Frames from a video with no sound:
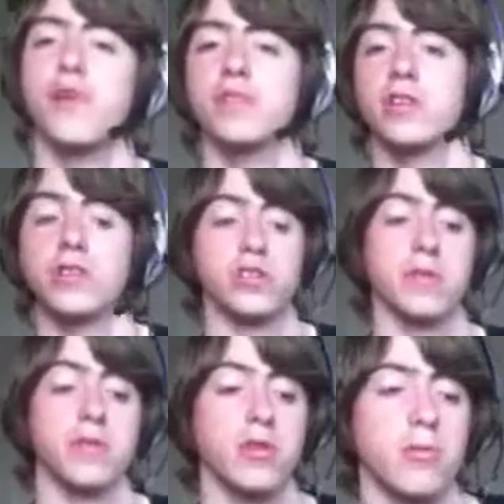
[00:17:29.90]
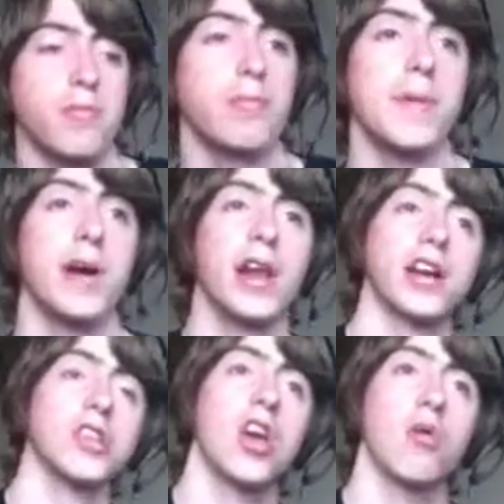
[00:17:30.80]
episode is going to be
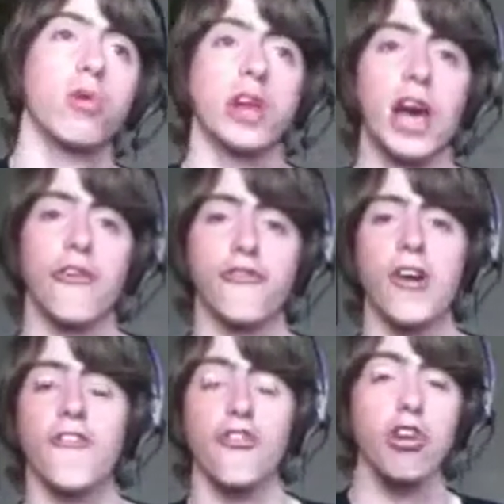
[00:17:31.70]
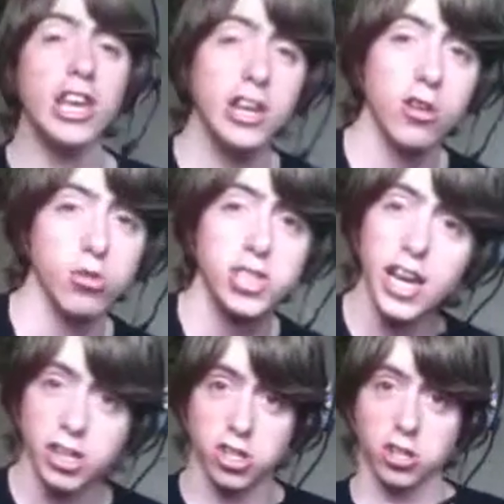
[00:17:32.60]
badass. We're going to have 3 new
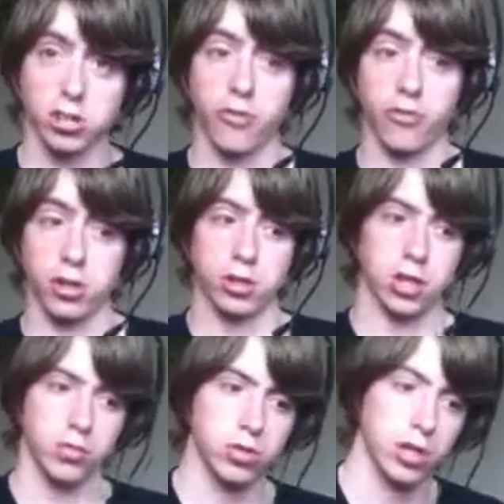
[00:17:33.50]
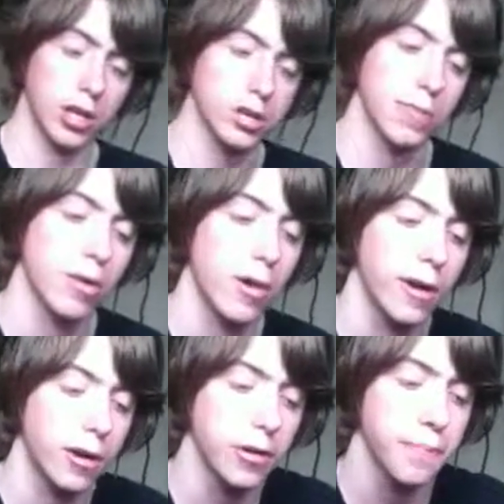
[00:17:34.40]
sections for the show, so that's going to be
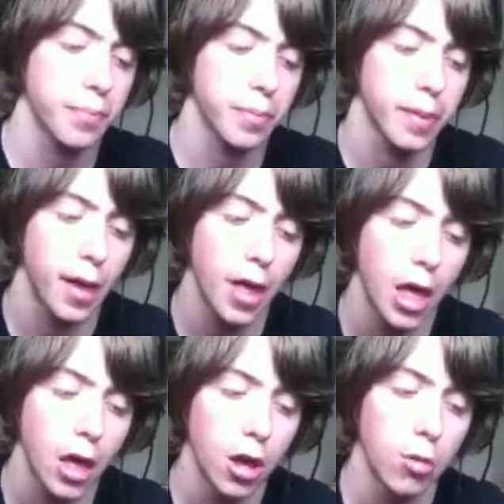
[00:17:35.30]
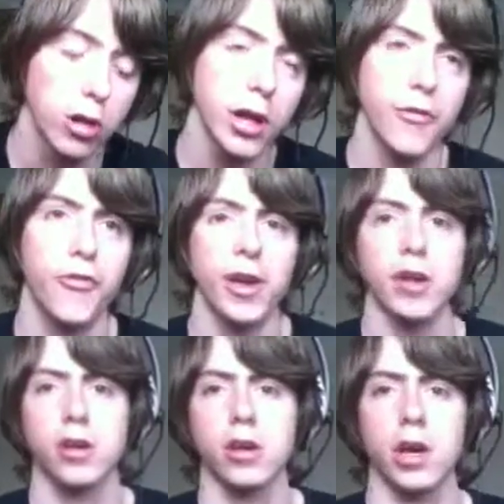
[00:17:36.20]
quite good. We're going to have a
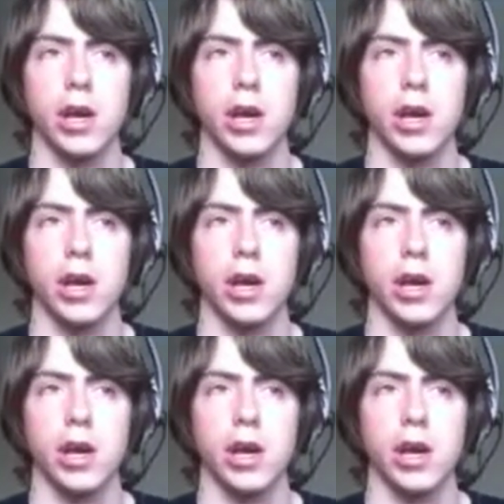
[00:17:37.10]
thing,